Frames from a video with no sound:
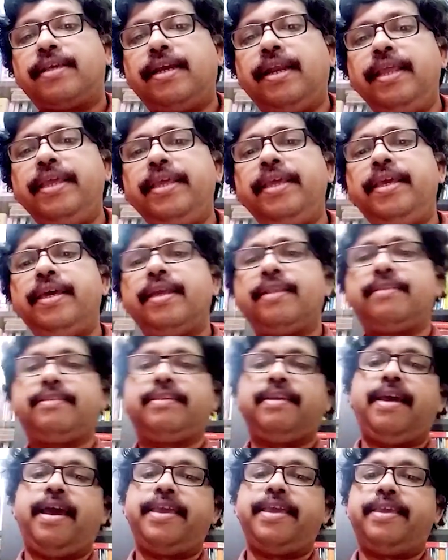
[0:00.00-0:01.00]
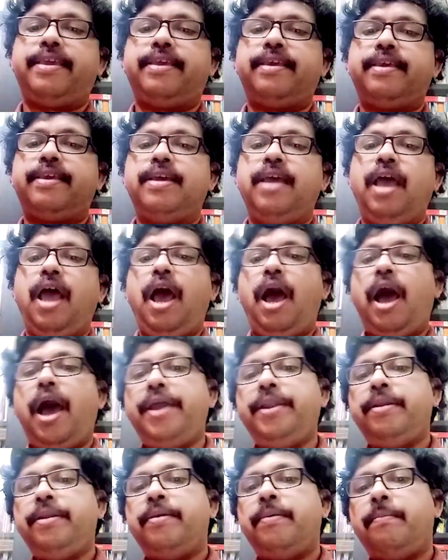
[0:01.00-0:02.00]
clear sky
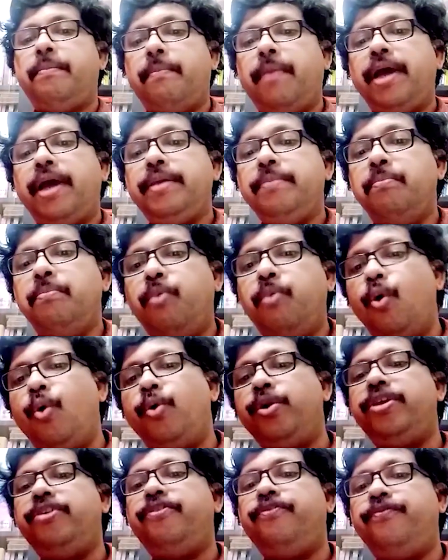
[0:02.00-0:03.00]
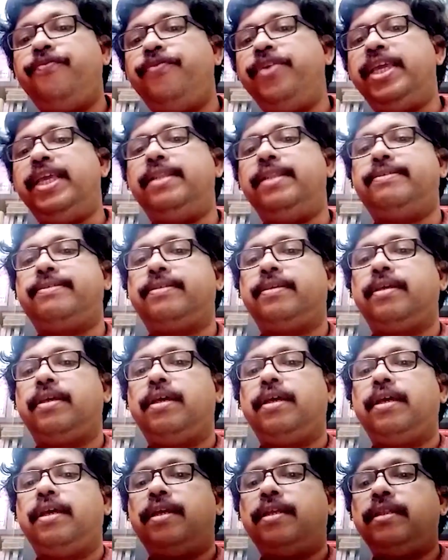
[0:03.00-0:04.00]
and my body feels
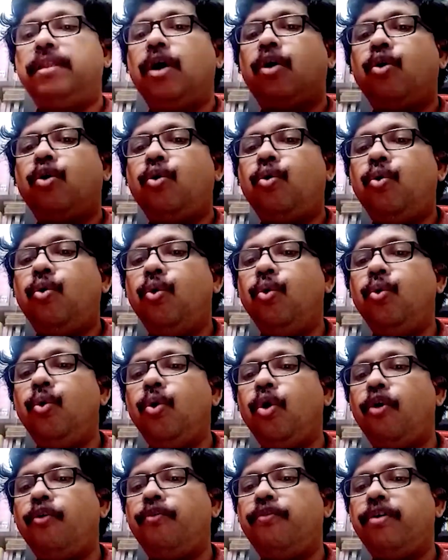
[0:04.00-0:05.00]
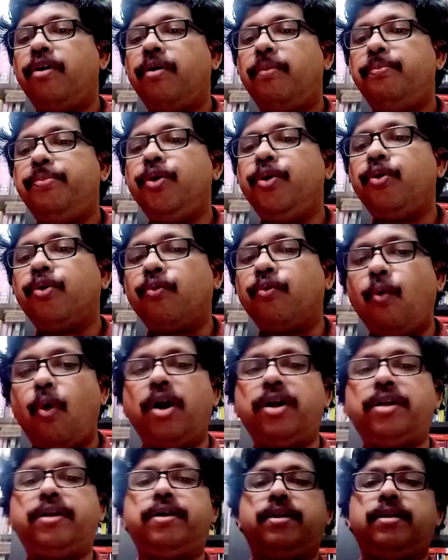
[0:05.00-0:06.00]
the cool of pure
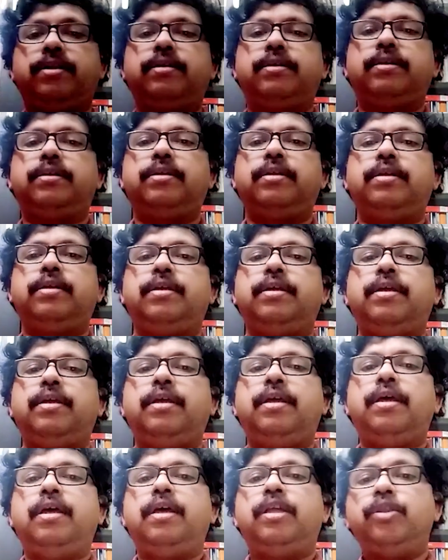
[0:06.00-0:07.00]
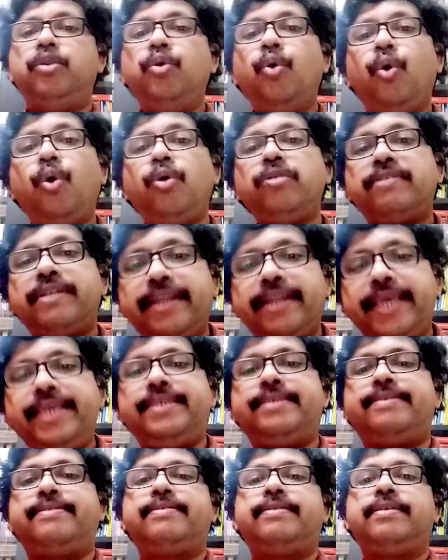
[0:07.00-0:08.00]
water. Those
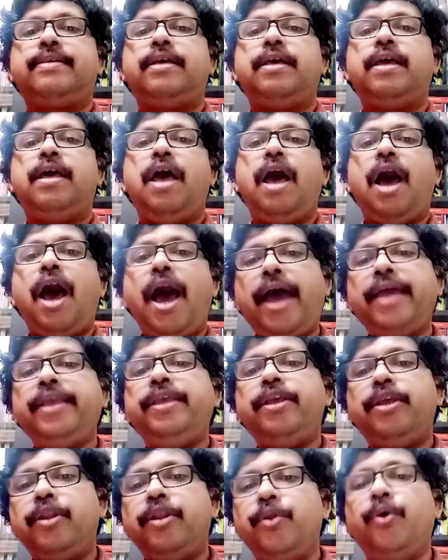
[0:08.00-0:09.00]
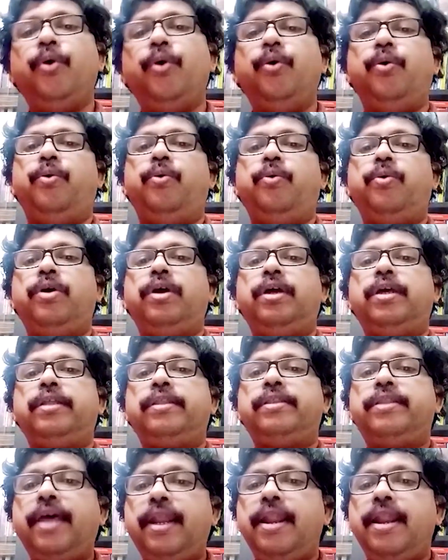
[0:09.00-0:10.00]
days, I know
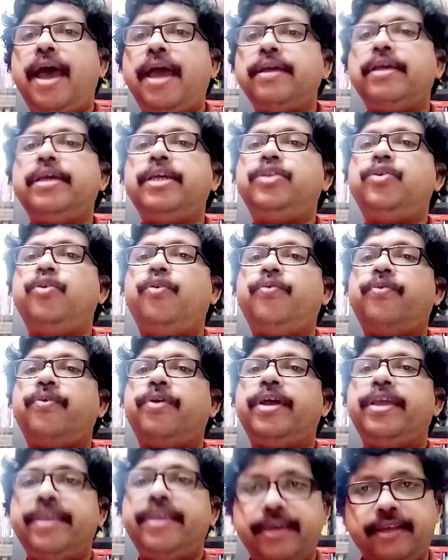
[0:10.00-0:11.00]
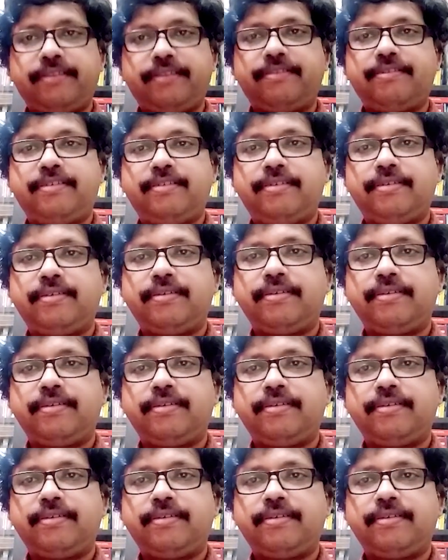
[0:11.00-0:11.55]
the language of earth.